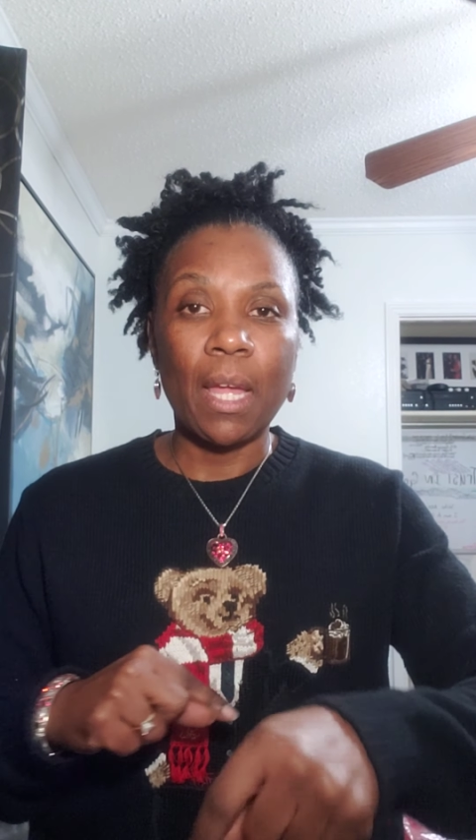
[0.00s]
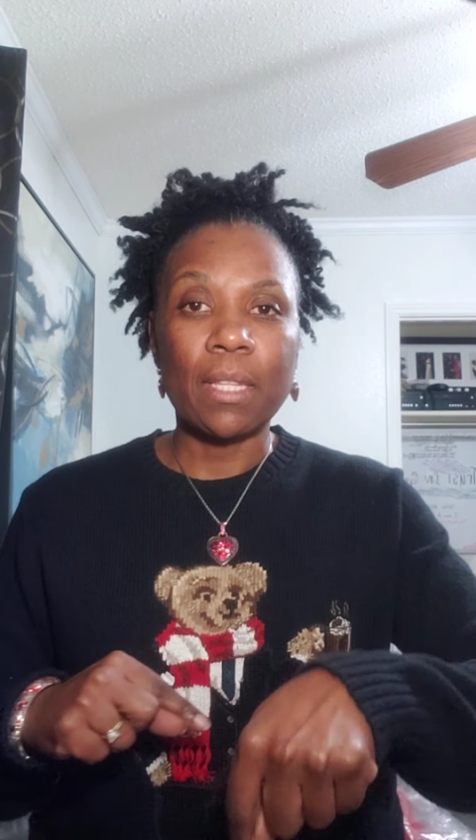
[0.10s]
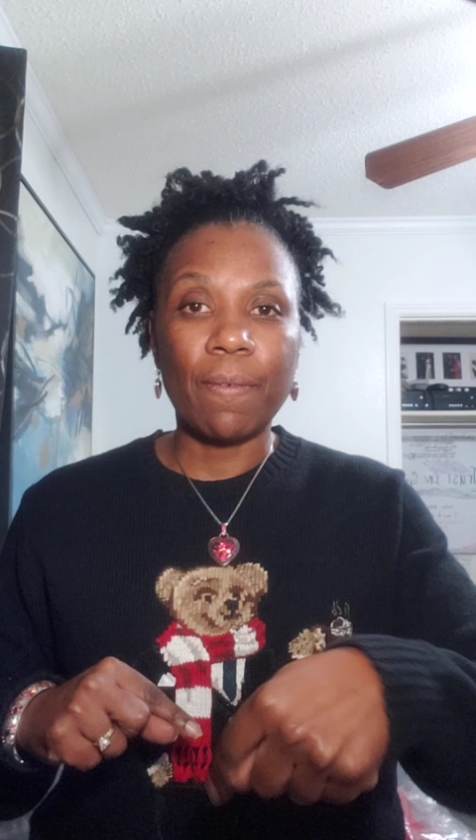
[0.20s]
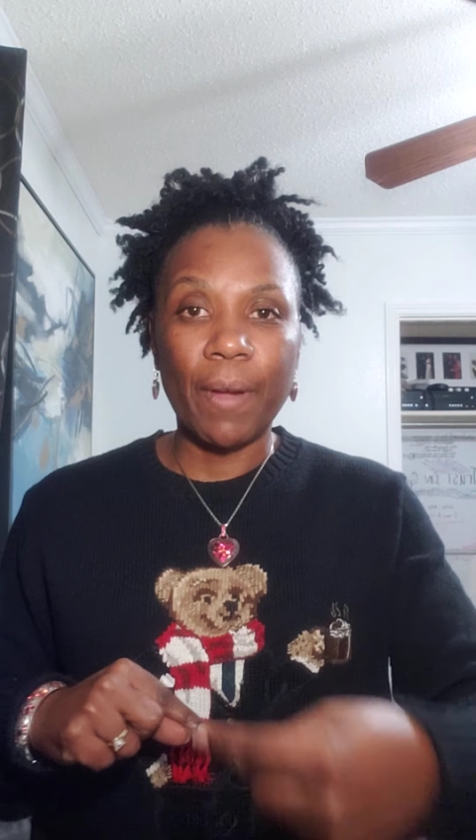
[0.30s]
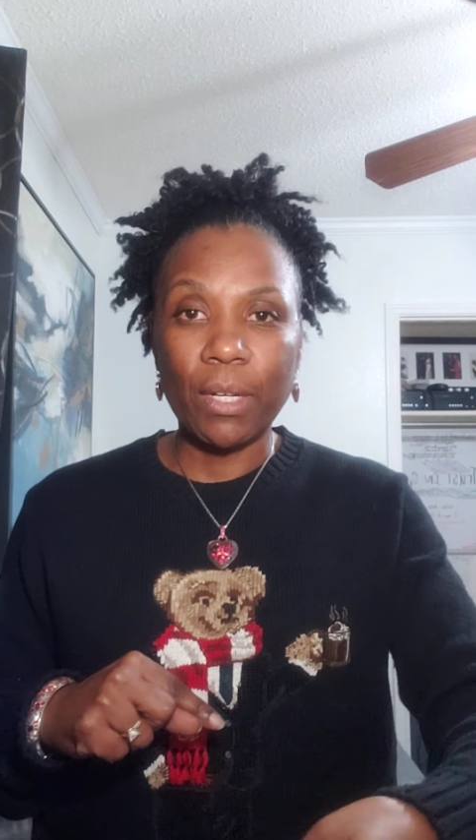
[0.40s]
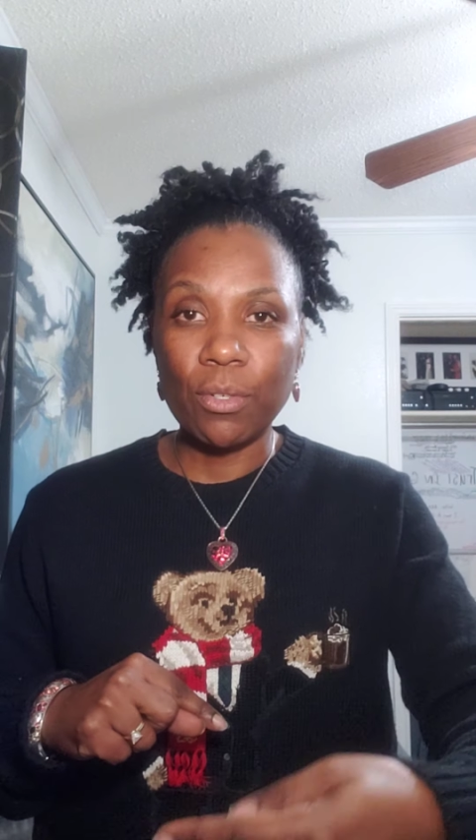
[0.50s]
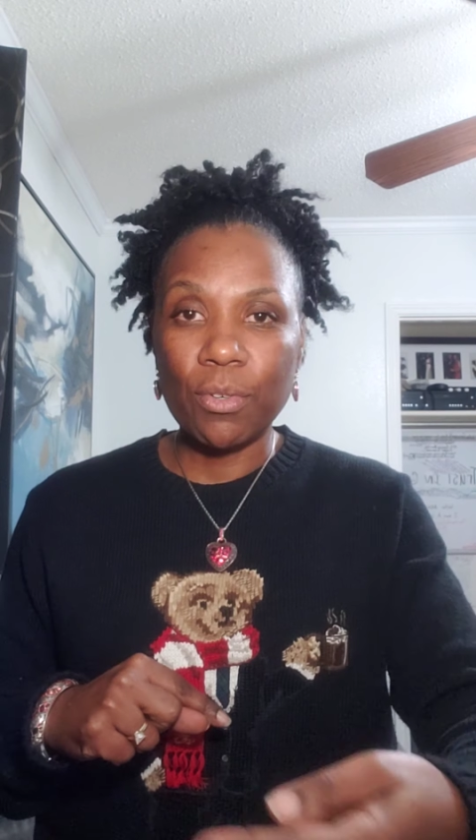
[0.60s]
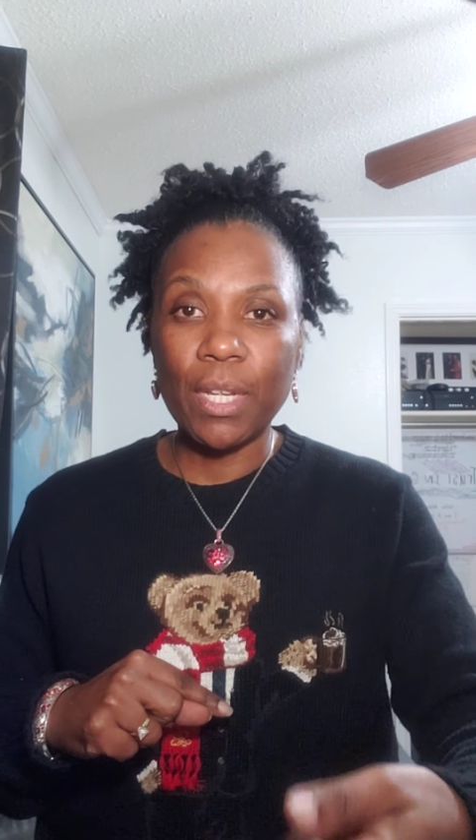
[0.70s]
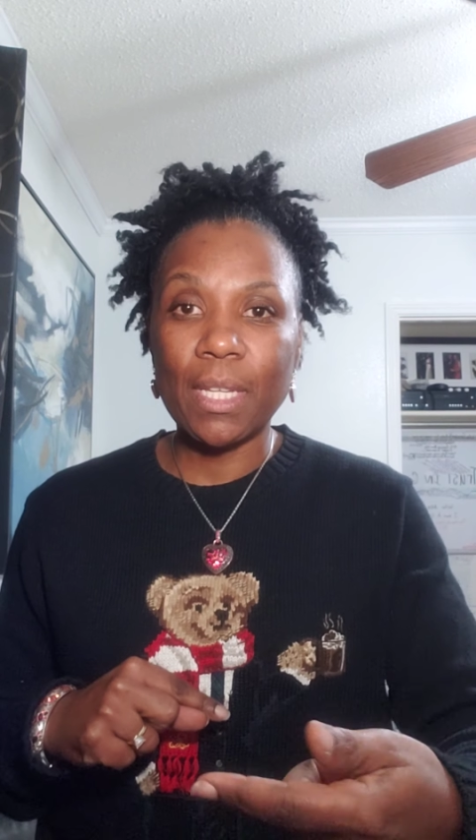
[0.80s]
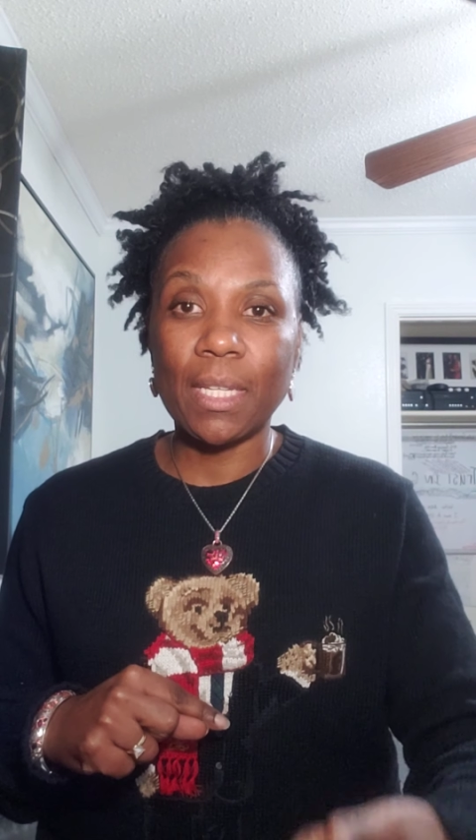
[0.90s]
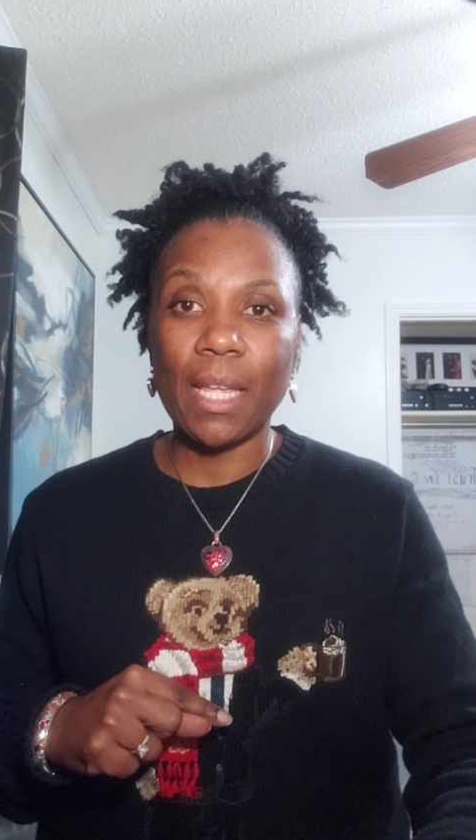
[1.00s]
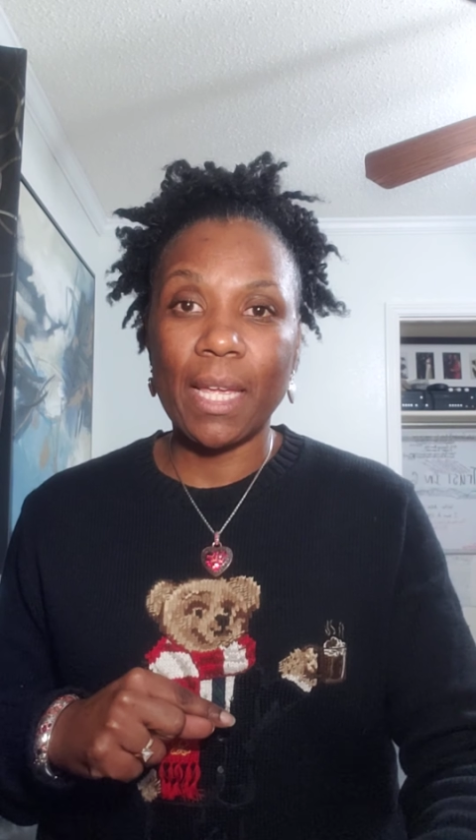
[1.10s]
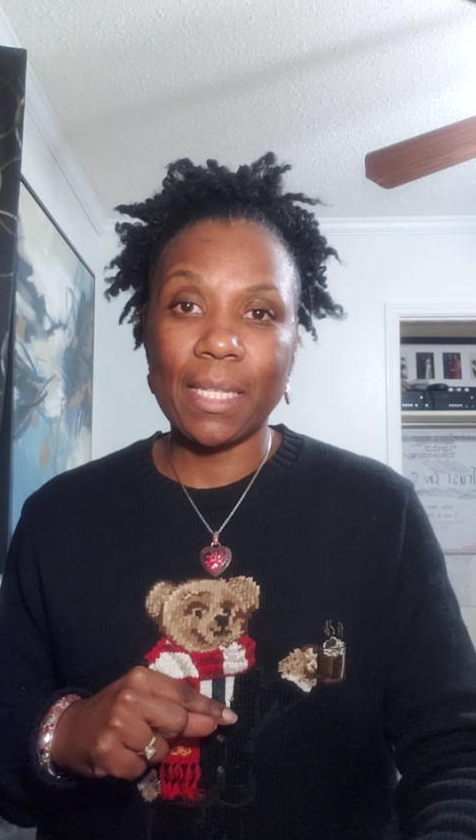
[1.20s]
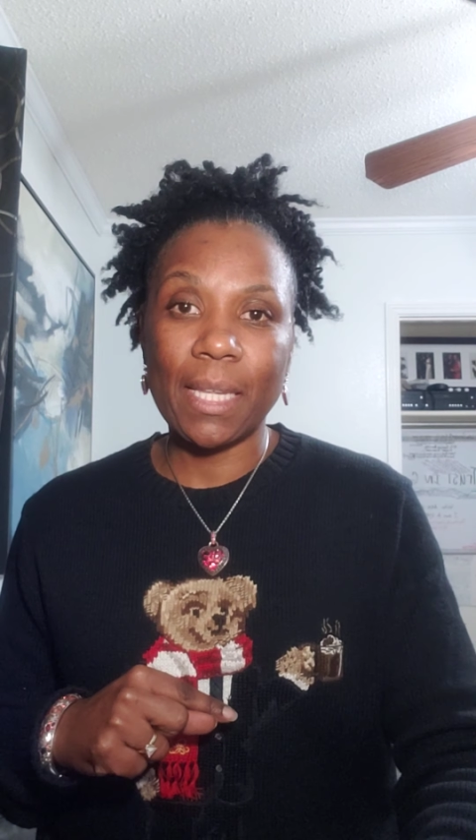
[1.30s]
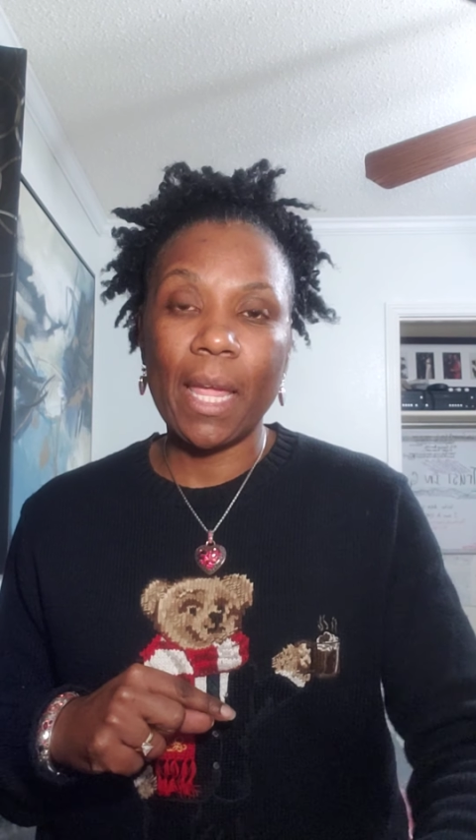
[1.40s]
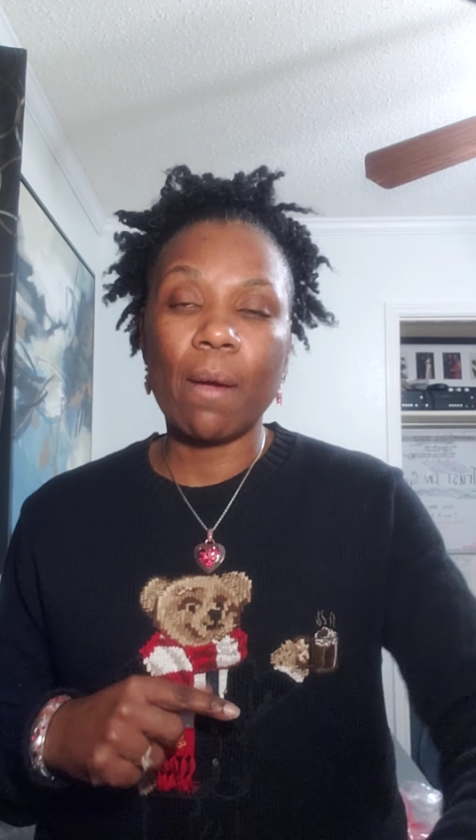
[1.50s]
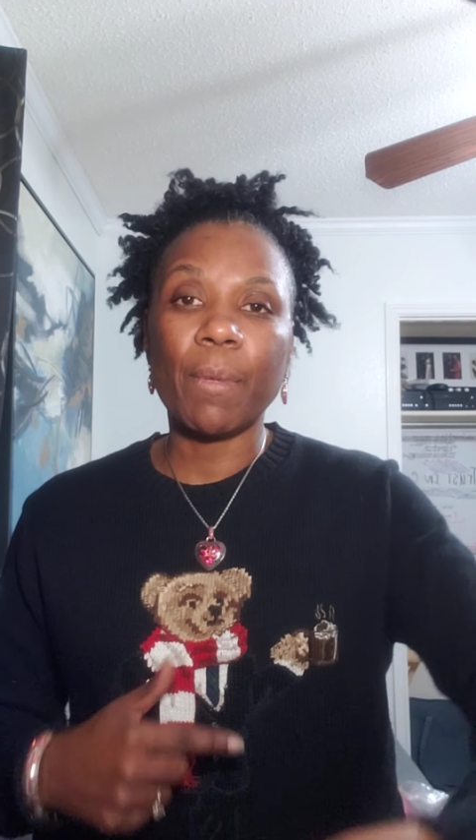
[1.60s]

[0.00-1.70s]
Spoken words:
the final unit exam